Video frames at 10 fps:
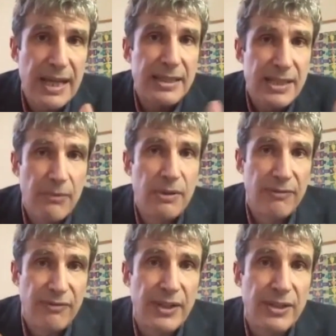That's how
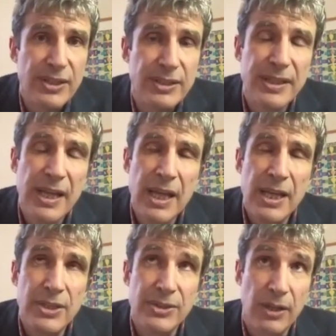it functions.
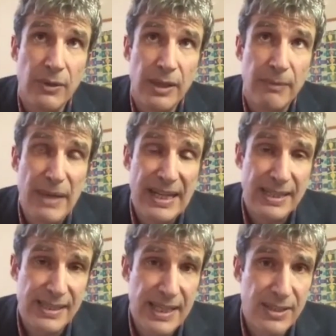So it
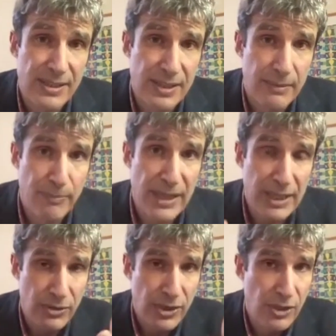makes sense that by
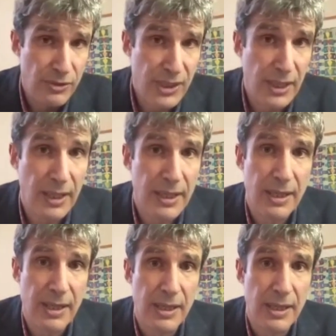introducing a,